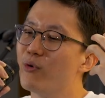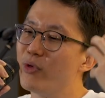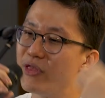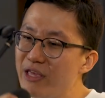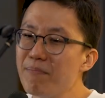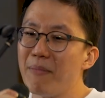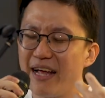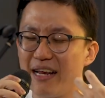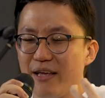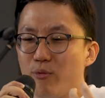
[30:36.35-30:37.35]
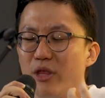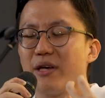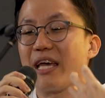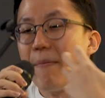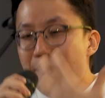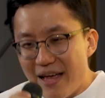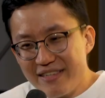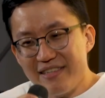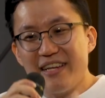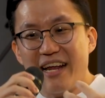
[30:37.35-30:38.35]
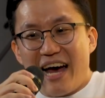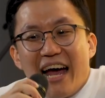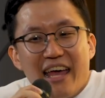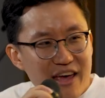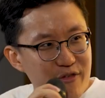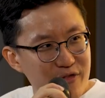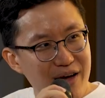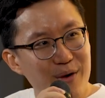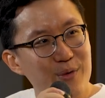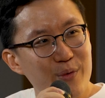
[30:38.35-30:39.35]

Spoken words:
within my, with the capacity that I have now,